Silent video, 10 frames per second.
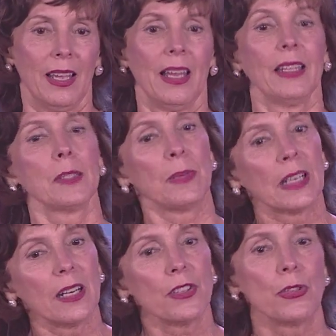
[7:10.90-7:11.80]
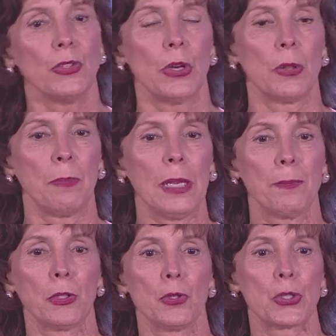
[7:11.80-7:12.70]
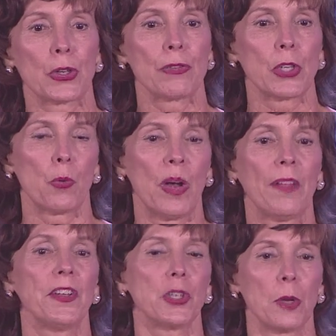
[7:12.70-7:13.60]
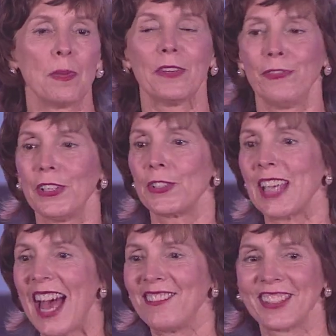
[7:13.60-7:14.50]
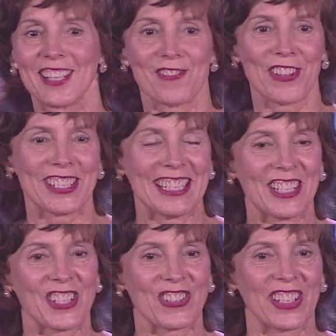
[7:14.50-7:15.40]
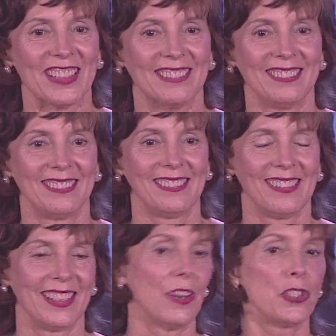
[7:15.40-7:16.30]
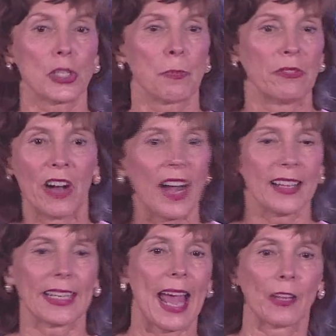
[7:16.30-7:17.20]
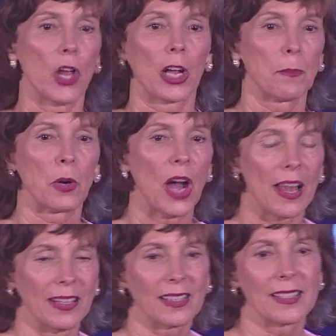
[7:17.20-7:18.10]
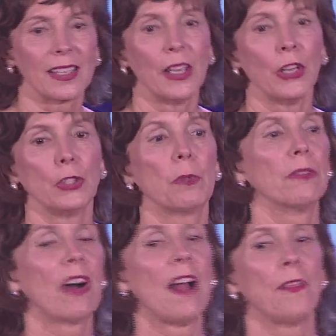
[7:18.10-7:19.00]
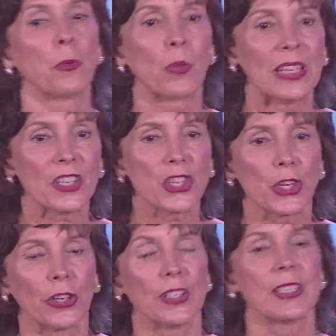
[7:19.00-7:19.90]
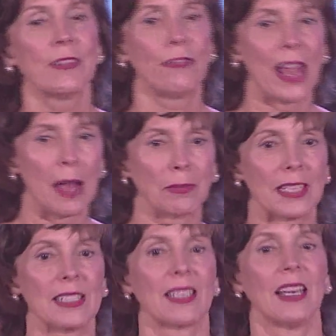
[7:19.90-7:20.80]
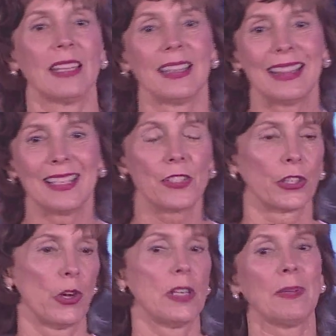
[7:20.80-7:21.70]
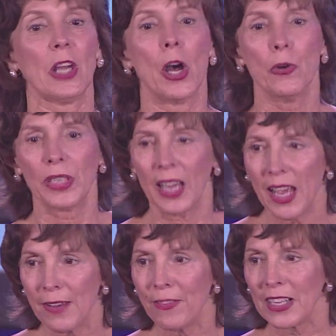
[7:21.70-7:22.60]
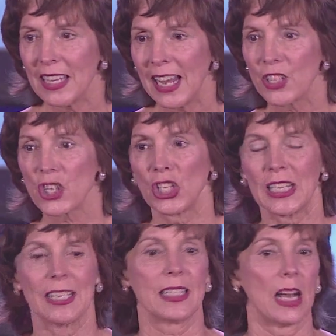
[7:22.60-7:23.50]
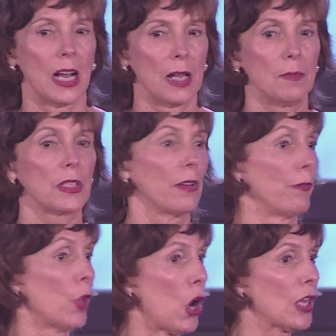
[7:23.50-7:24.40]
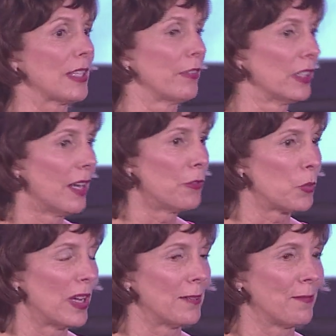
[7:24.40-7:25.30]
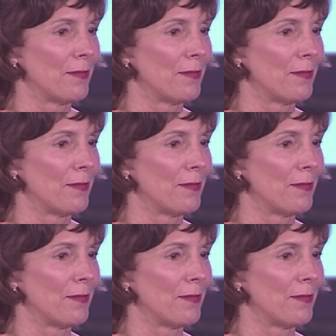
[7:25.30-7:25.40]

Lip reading: And it's because you know the people you serve so well that you can be a fierce advocate for this industry. You don't just provide a catalog of products, you provide the reassurance to families that things are going to be okay financially in times of loss of a loved one.